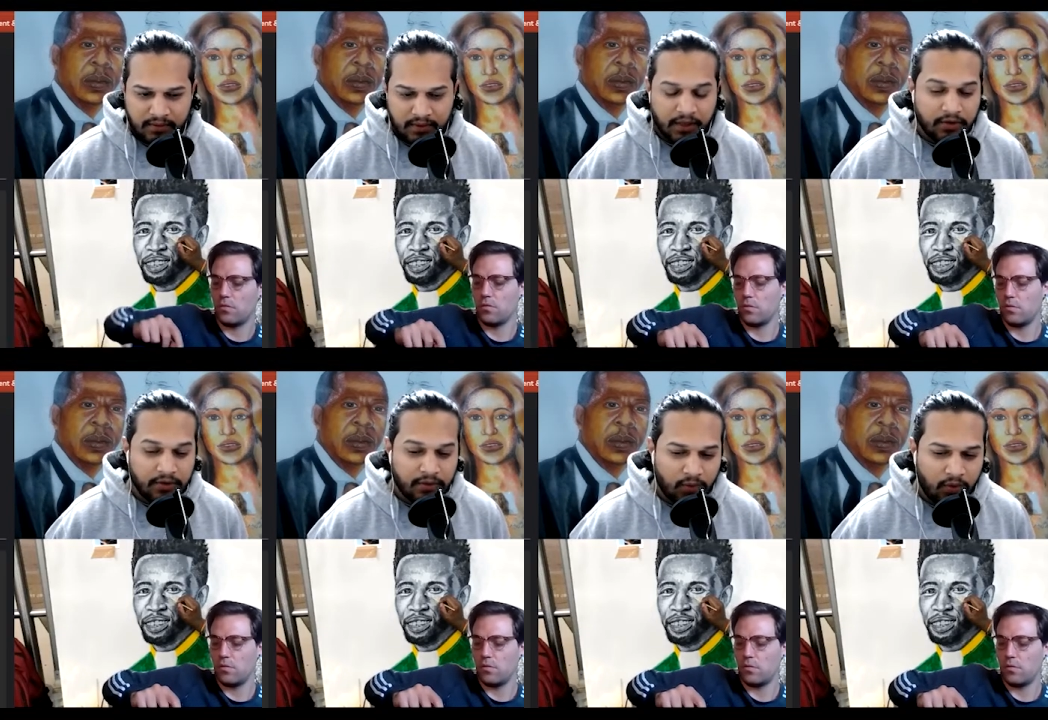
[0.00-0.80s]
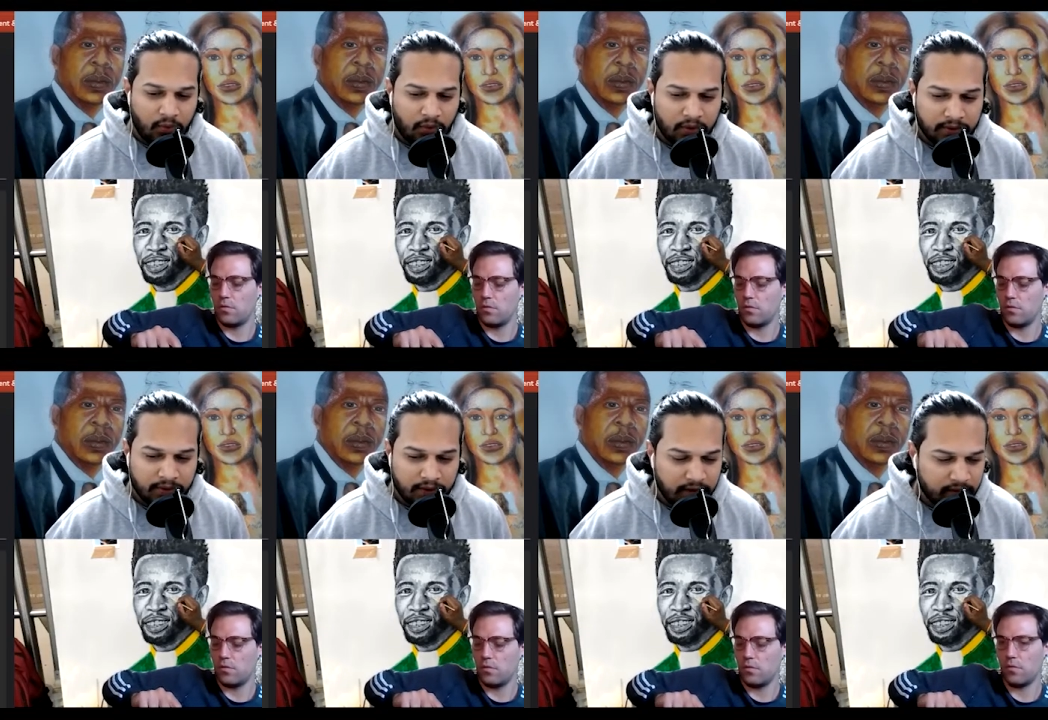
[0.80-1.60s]
Speaker 1: Yeah, no, the war, war
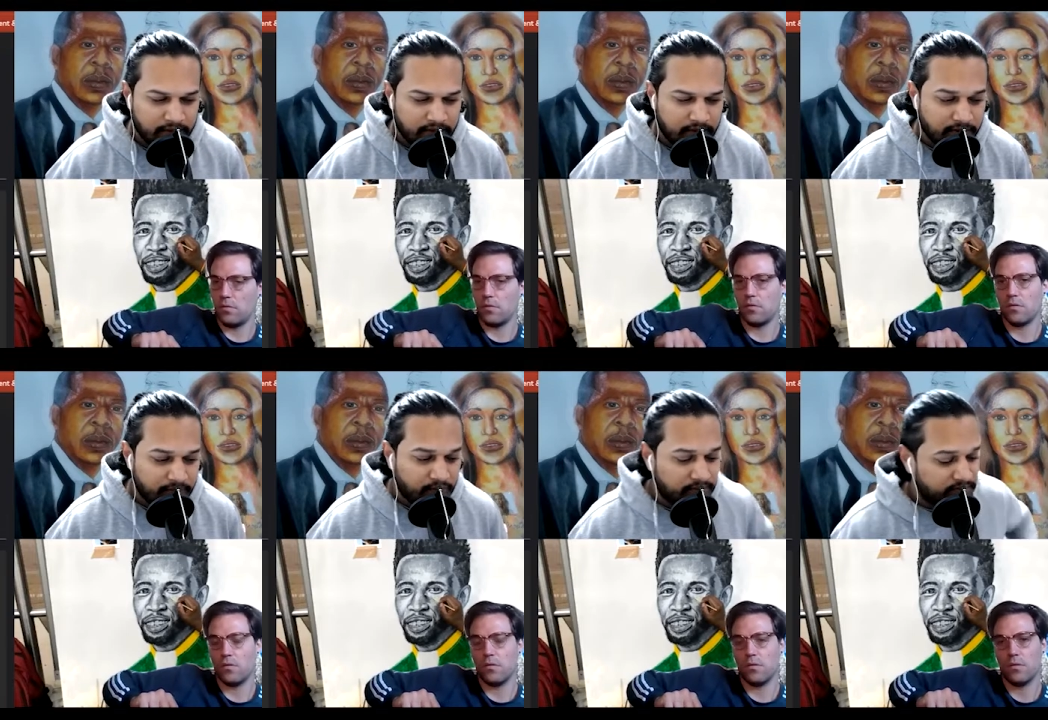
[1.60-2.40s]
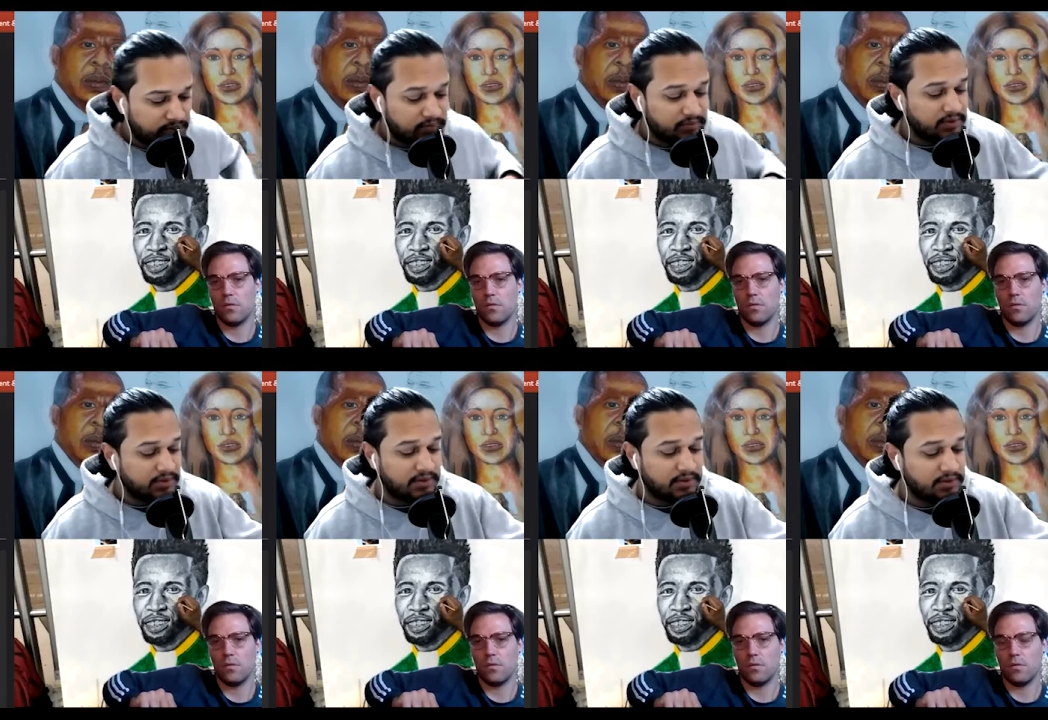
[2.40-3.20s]
uh, you know,
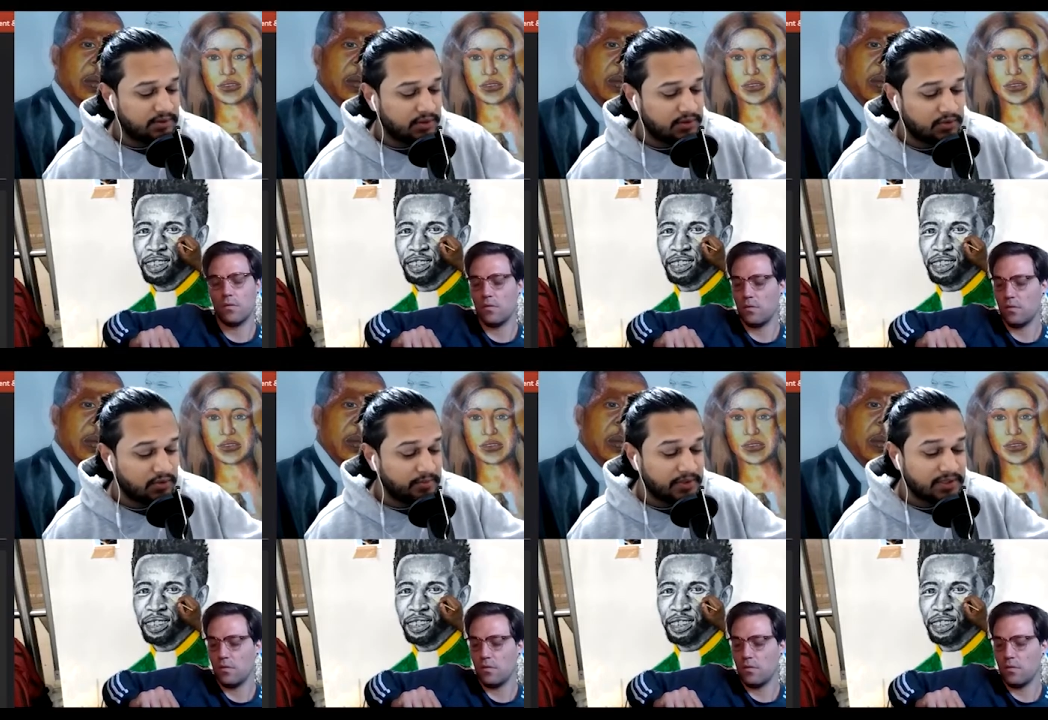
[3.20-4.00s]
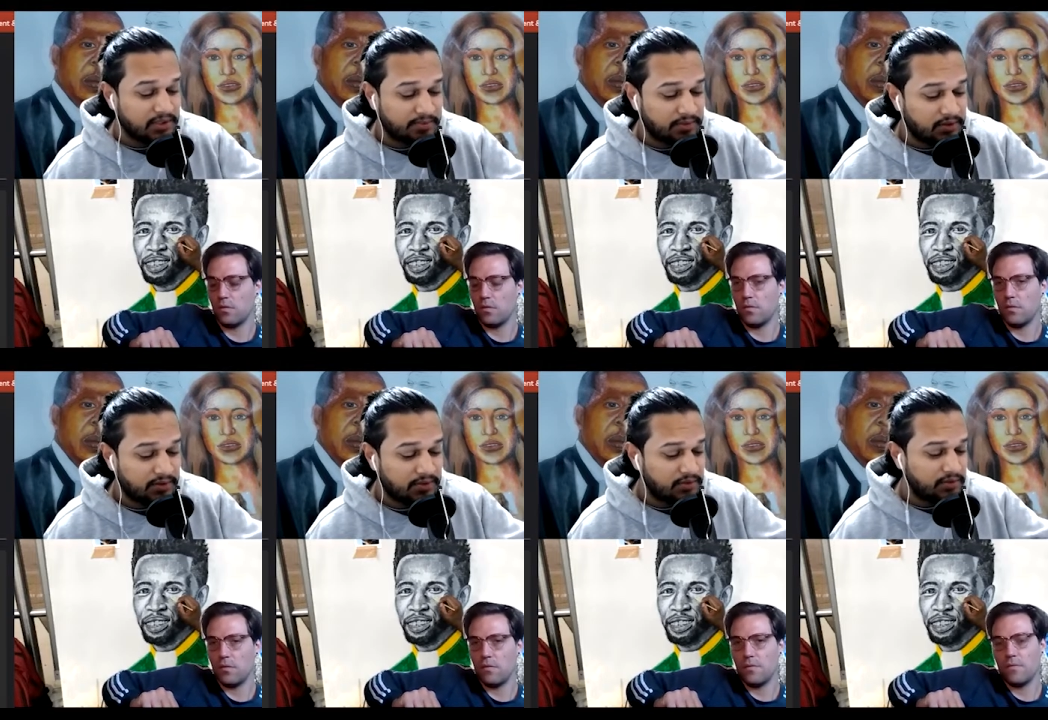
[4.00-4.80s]
it's it's a it's good business, bro.
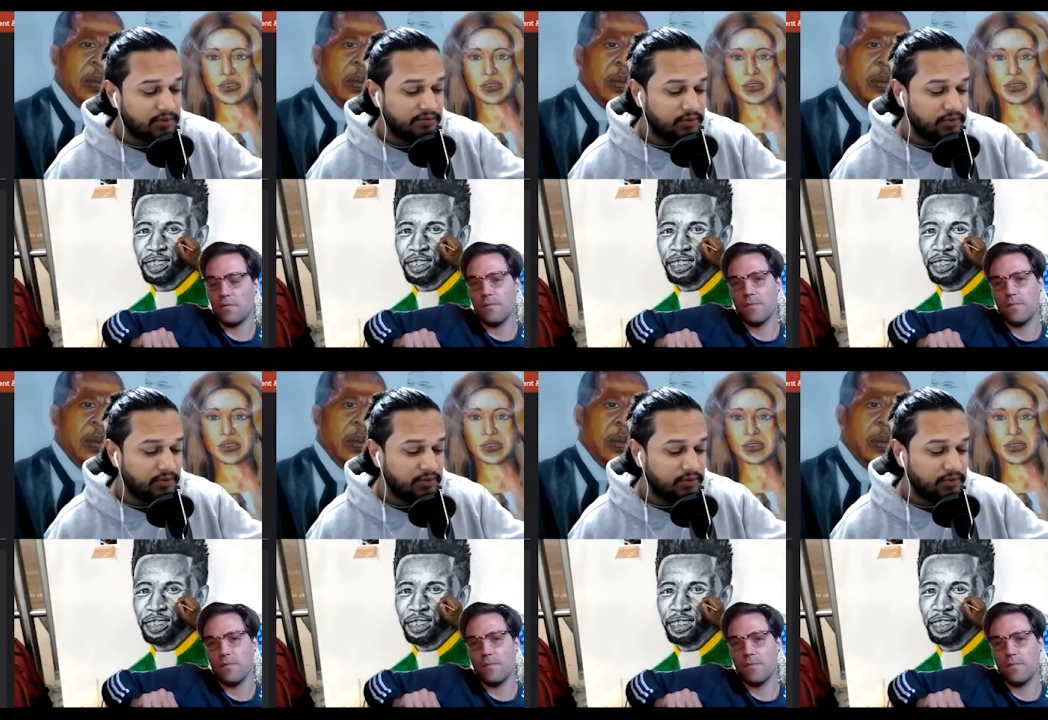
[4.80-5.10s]
So if